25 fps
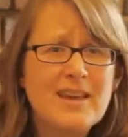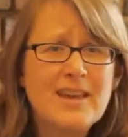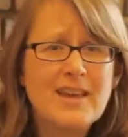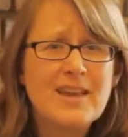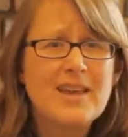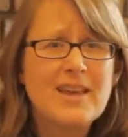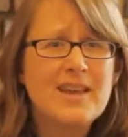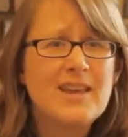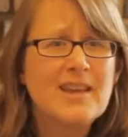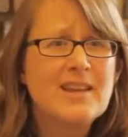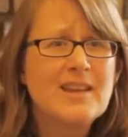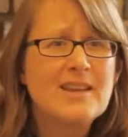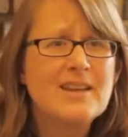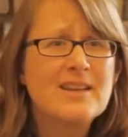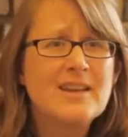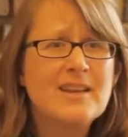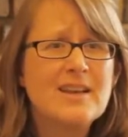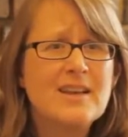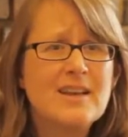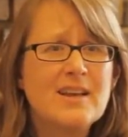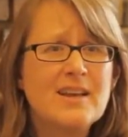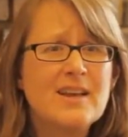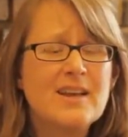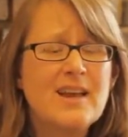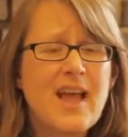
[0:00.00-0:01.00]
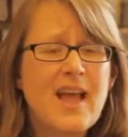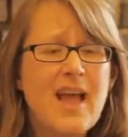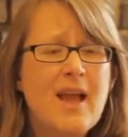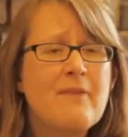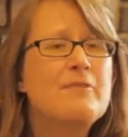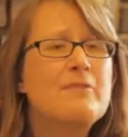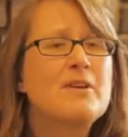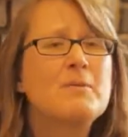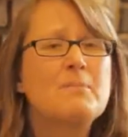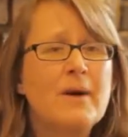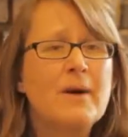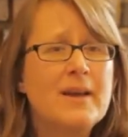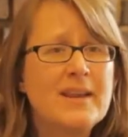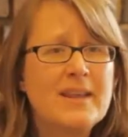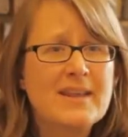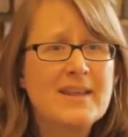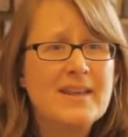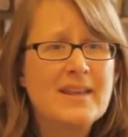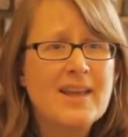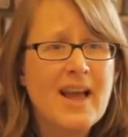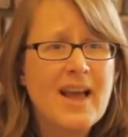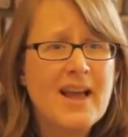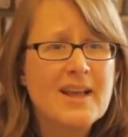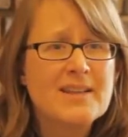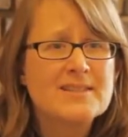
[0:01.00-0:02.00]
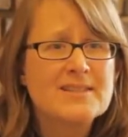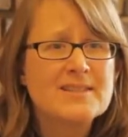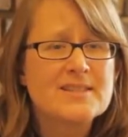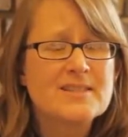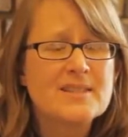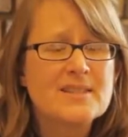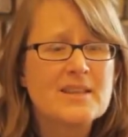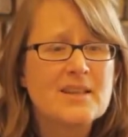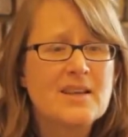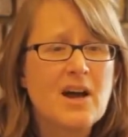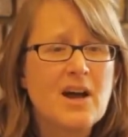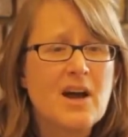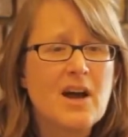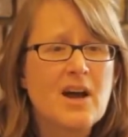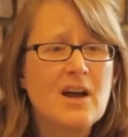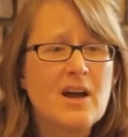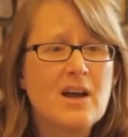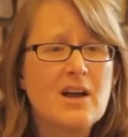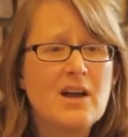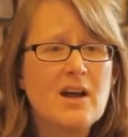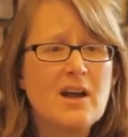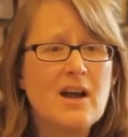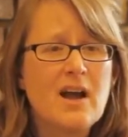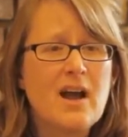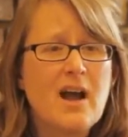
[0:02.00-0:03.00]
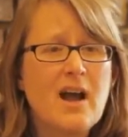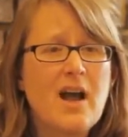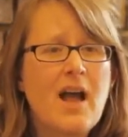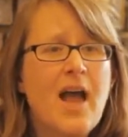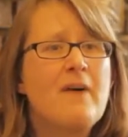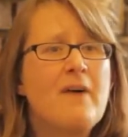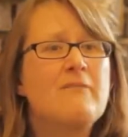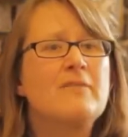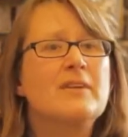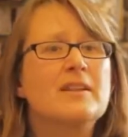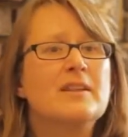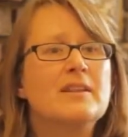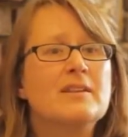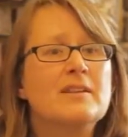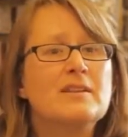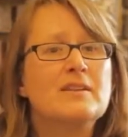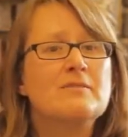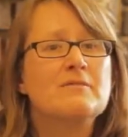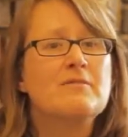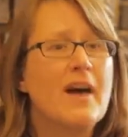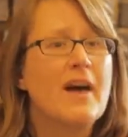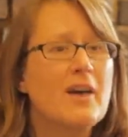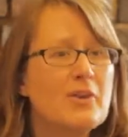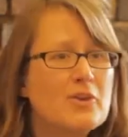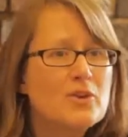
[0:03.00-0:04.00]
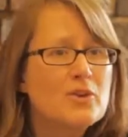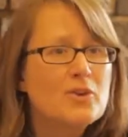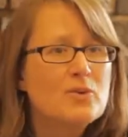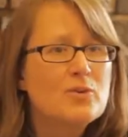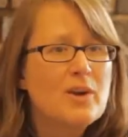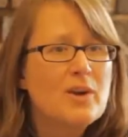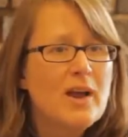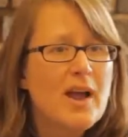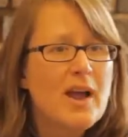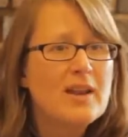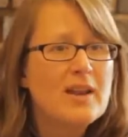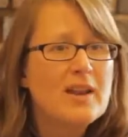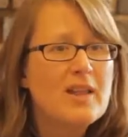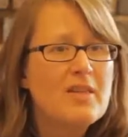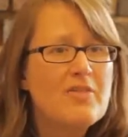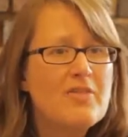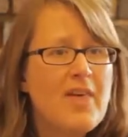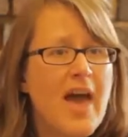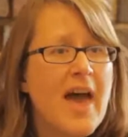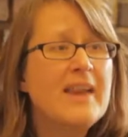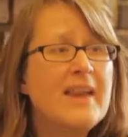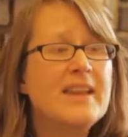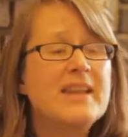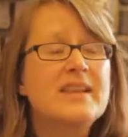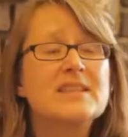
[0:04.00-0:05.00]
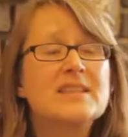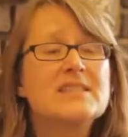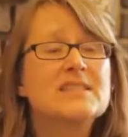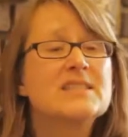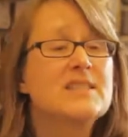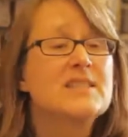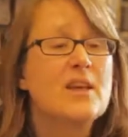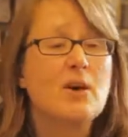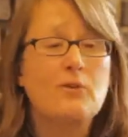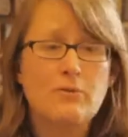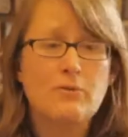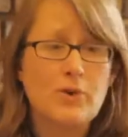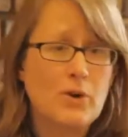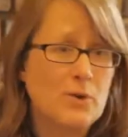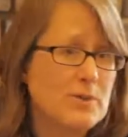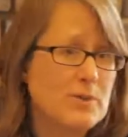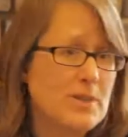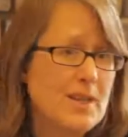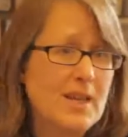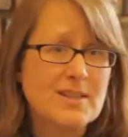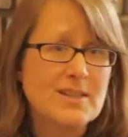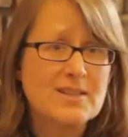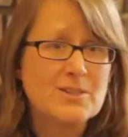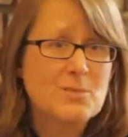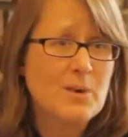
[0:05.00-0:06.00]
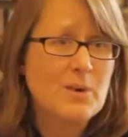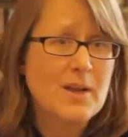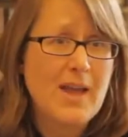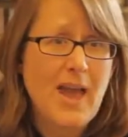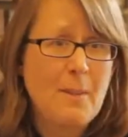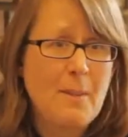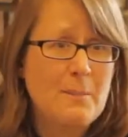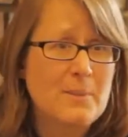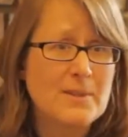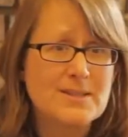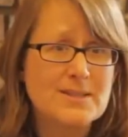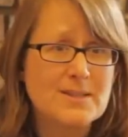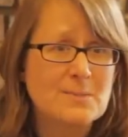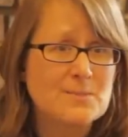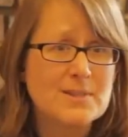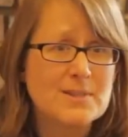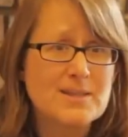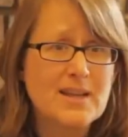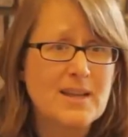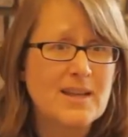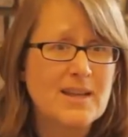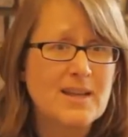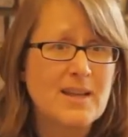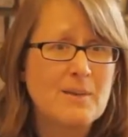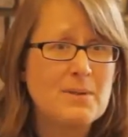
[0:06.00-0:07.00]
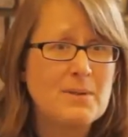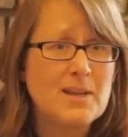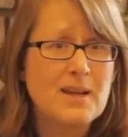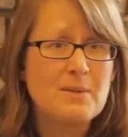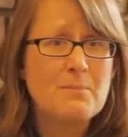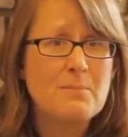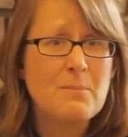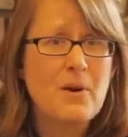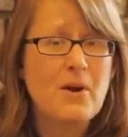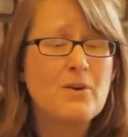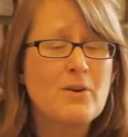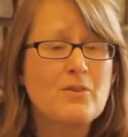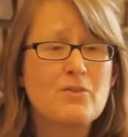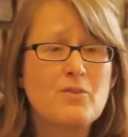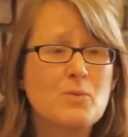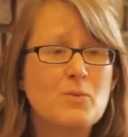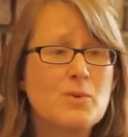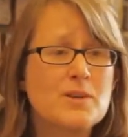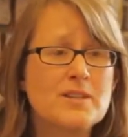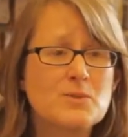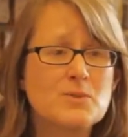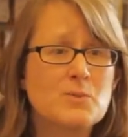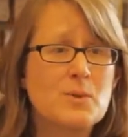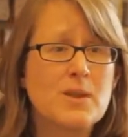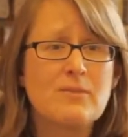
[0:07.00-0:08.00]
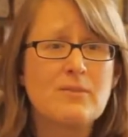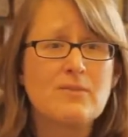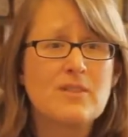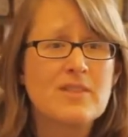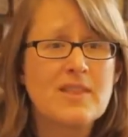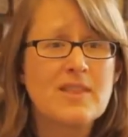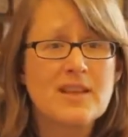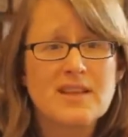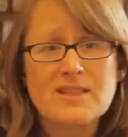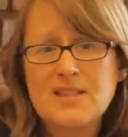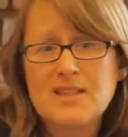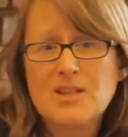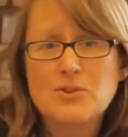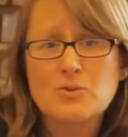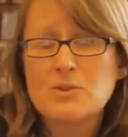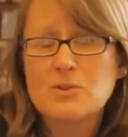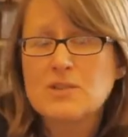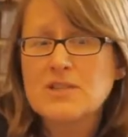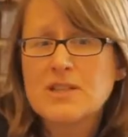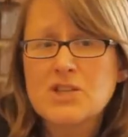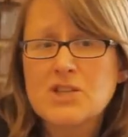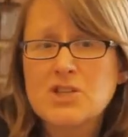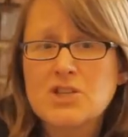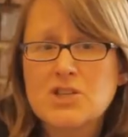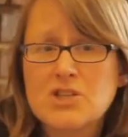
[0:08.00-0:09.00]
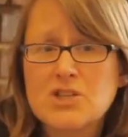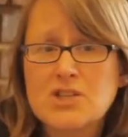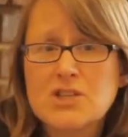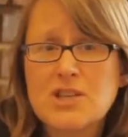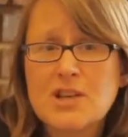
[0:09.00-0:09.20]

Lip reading: in everybody as having value. And that in itself goes against what capitalism's saying. I mean, a part of the reason we even think centralization's,